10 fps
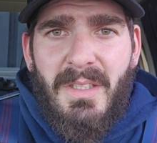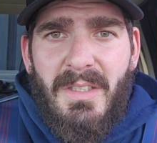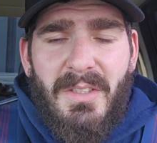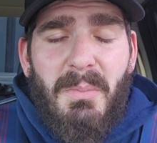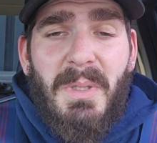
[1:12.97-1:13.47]

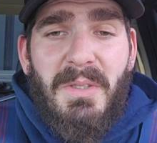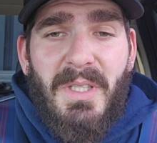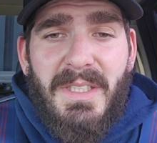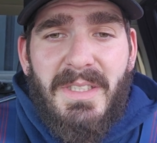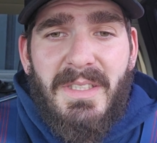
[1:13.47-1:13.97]
or a better
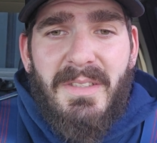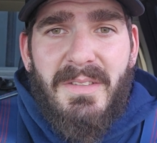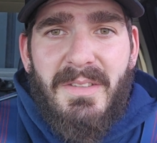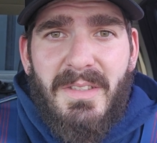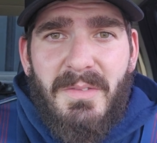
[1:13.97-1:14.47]
idea
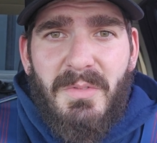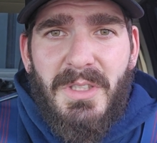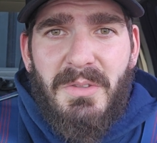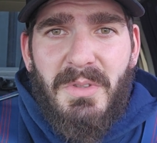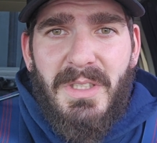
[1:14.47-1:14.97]
of
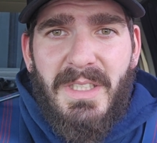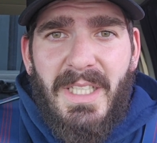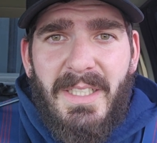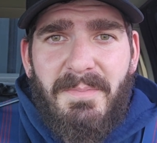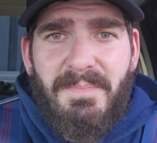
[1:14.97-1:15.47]
what you want to
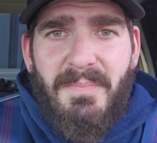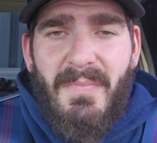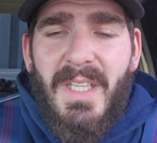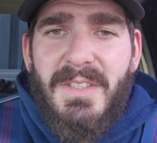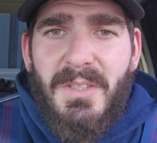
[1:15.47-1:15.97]
get.
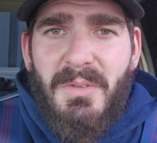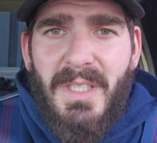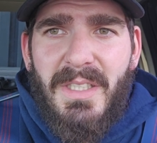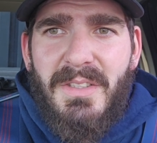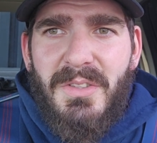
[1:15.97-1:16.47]
I was like,
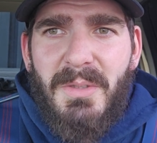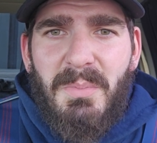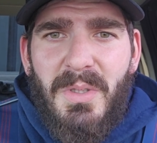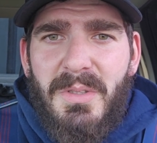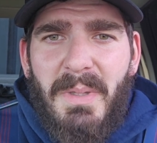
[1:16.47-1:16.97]
okay. So I
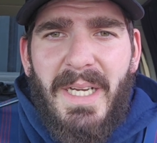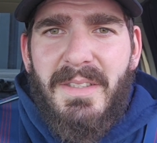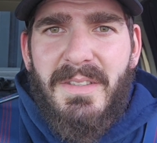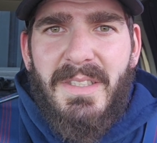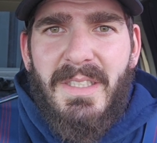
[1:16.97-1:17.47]
pulled it back
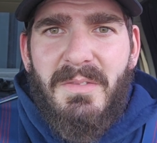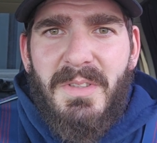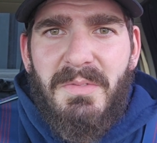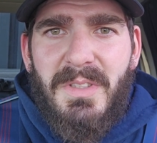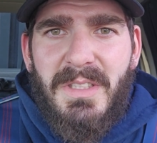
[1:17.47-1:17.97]
10,
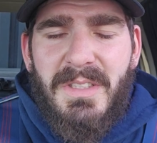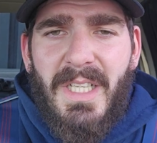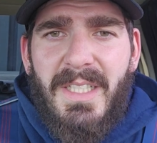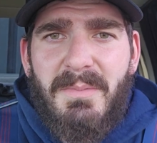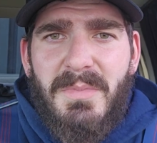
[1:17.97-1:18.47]
15
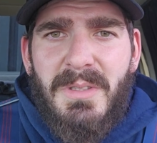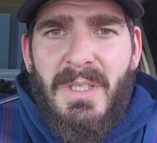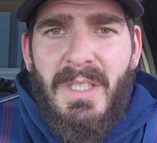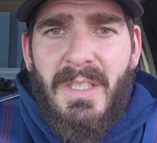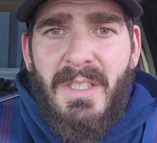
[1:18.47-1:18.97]
times.
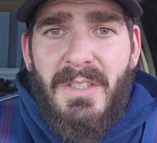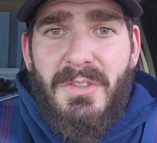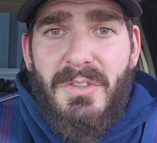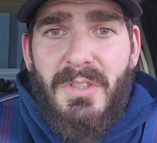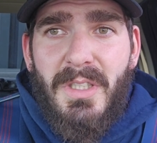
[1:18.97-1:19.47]

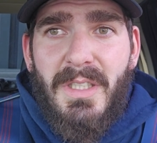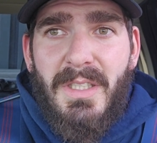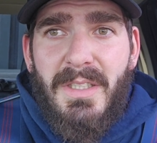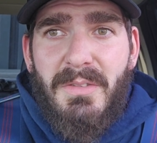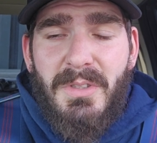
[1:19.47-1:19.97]
She's
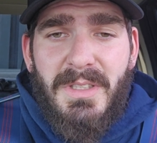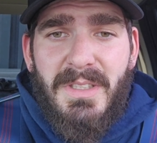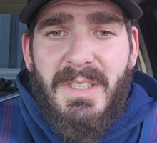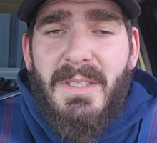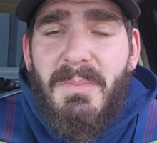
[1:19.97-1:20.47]
like, what do you
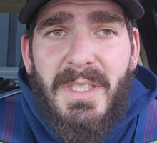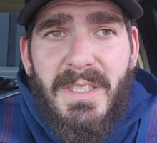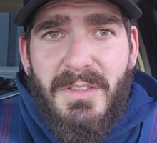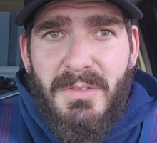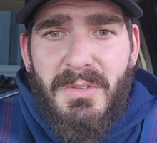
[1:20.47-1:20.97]
think? I'm like,
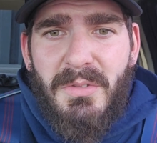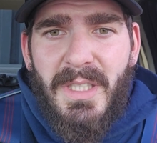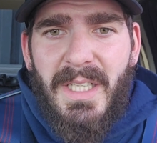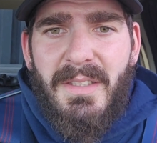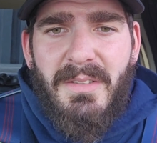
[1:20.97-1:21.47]
it's
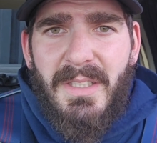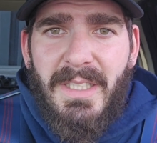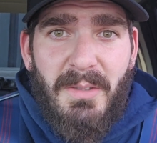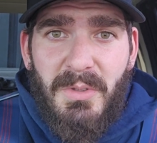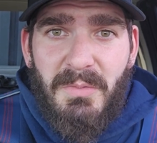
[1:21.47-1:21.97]
okay. Like,
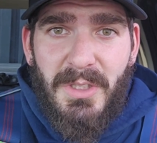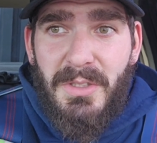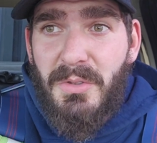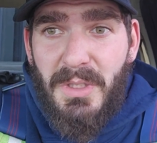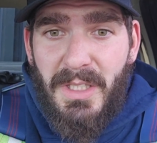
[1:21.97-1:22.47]
I wouldn't want to
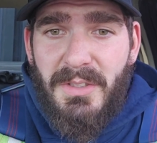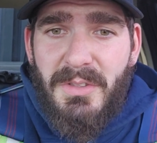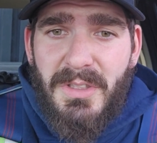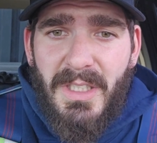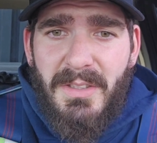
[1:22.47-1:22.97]
do it
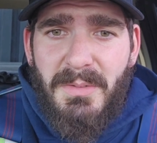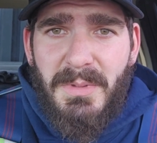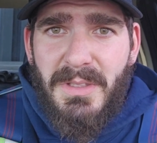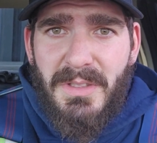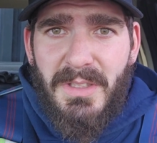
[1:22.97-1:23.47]
100 times,
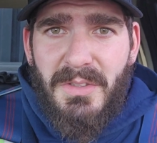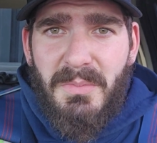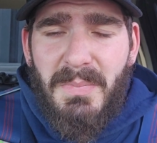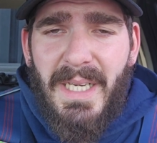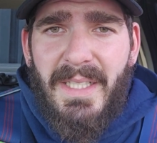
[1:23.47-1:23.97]
but it's not
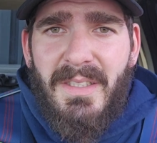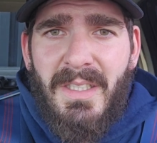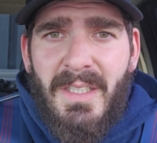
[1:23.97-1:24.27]
too bad.